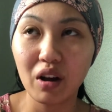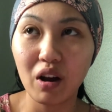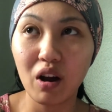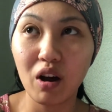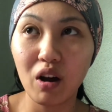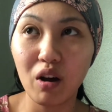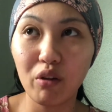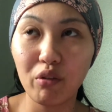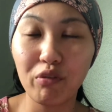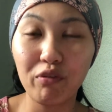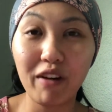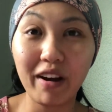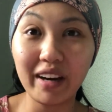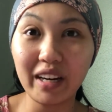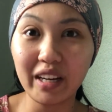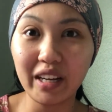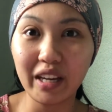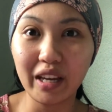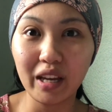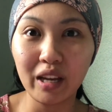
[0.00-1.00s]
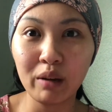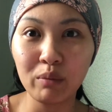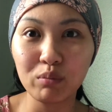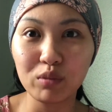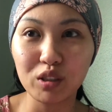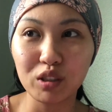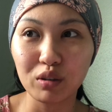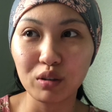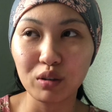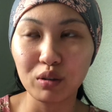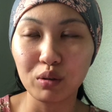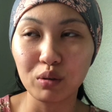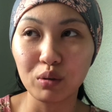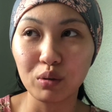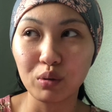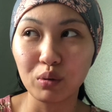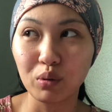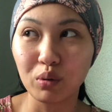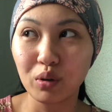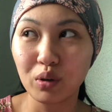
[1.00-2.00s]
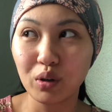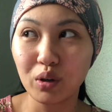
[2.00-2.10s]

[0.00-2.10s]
uh, fighting Him to